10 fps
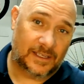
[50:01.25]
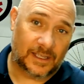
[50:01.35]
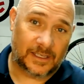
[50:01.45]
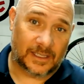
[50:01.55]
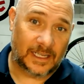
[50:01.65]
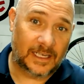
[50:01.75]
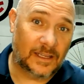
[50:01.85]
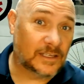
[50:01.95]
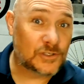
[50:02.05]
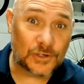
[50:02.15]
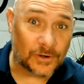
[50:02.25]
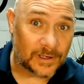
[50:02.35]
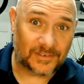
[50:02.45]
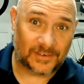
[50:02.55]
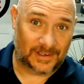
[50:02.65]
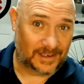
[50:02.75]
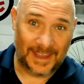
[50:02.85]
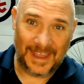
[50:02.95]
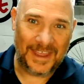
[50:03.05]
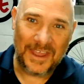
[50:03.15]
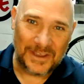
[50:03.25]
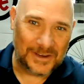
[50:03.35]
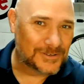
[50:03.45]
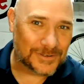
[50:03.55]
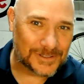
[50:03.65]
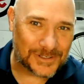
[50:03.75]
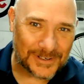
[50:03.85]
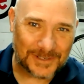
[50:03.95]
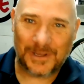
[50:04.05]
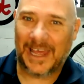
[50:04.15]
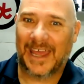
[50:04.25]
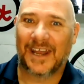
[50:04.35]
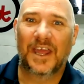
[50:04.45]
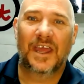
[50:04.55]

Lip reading: You need insurance. Here's your insurance plan.